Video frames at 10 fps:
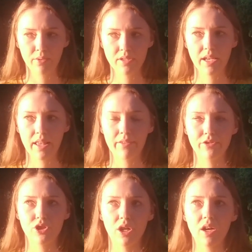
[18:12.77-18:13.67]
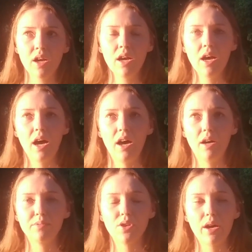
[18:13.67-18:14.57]
would say that for sure.
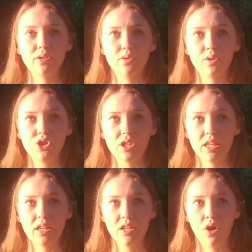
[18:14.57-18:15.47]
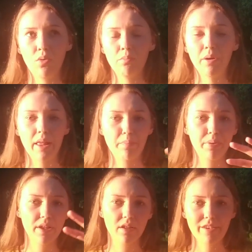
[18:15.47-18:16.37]
So that was originally, you know, but like
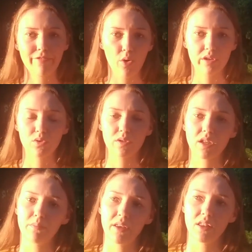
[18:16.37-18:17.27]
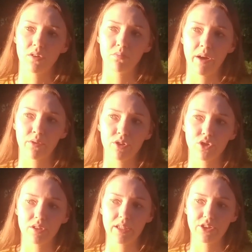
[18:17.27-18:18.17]
politically focused was going to be my
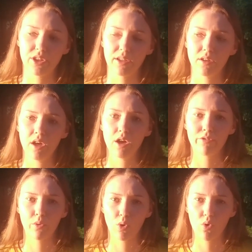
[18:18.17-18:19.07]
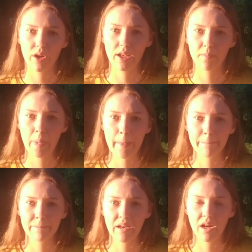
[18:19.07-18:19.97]
original intention for recording
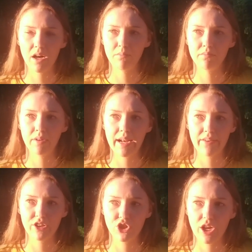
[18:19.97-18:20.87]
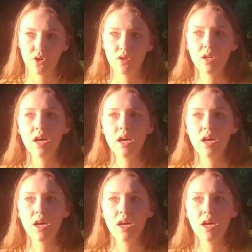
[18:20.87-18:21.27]
and having a channel.